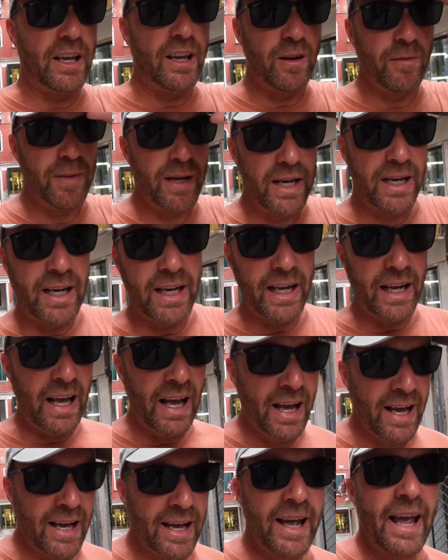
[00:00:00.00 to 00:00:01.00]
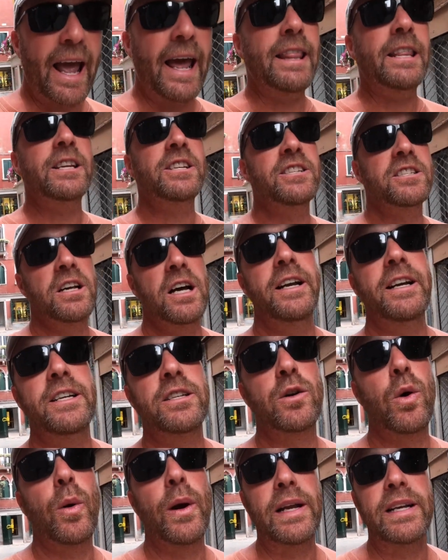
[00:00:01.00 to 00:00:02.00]
humidity, and the sun
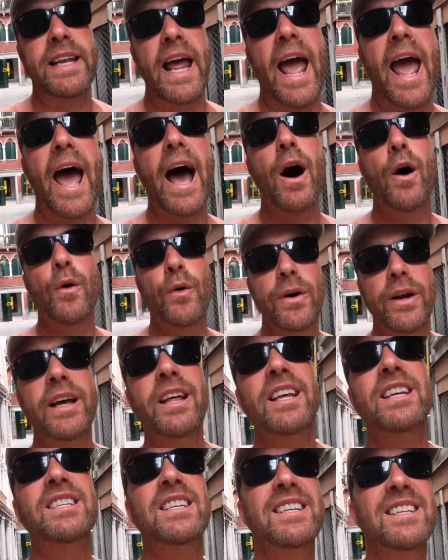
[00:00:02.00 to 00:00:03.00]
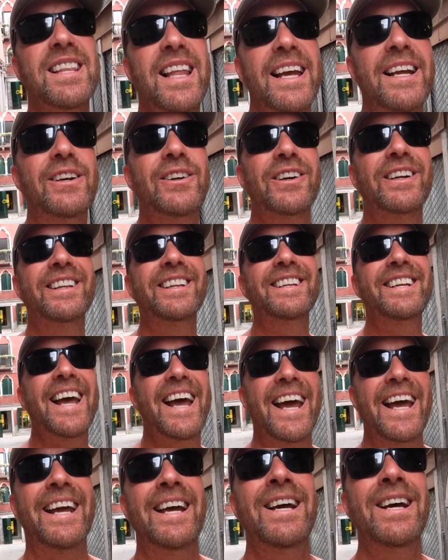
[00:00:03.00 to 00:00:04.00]
is going down. This is later in the
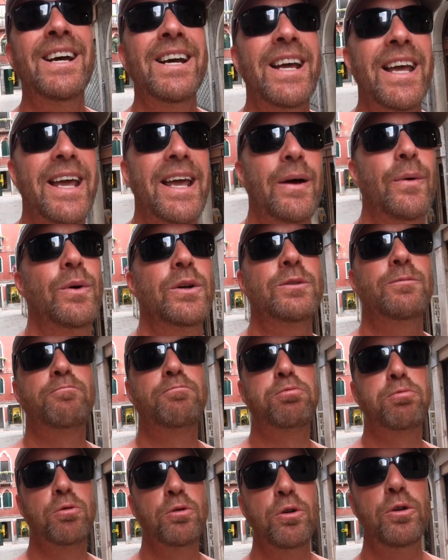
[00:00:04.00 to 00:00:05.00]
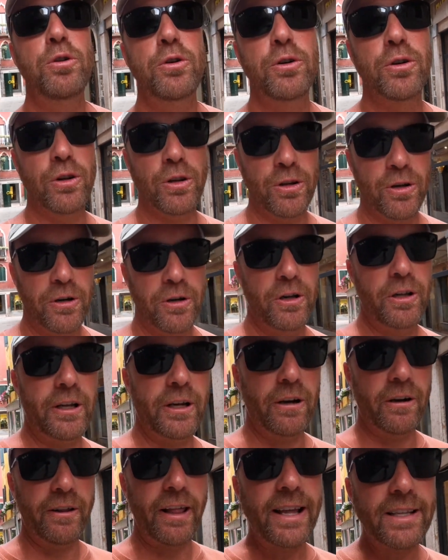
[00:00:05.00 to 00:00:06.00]
day. It was brutal
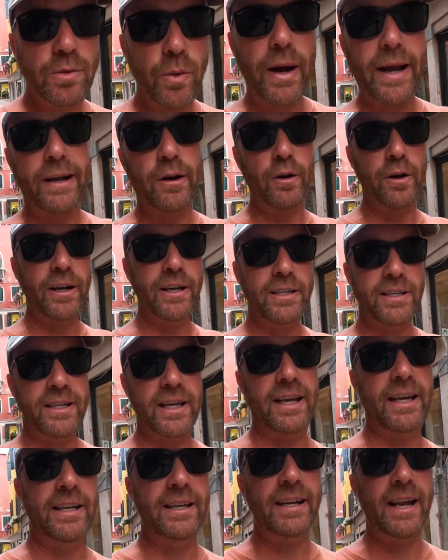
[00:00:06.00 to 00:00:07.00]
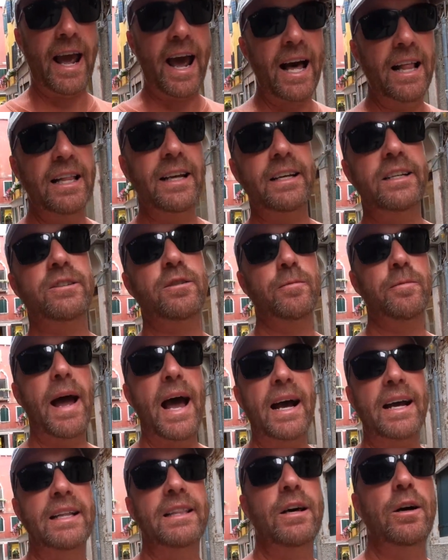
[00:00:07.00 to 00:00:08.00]
earlier. That's why Chris and Alex are
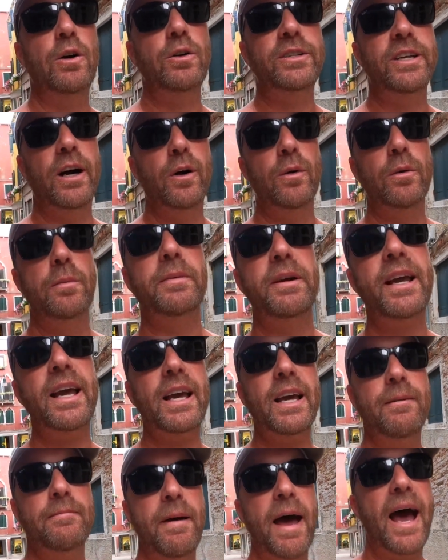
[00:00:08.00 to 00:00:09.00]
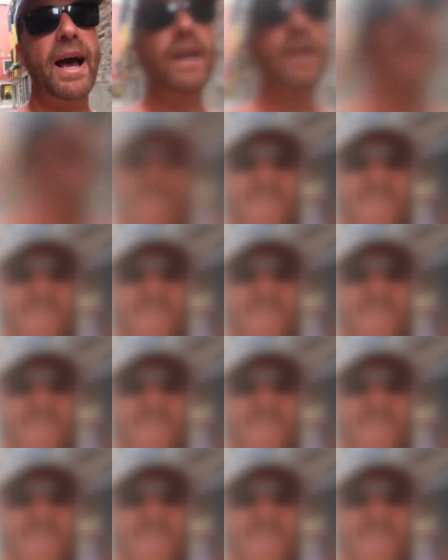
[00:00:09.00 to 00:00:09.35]
back in the hotel room kicking back.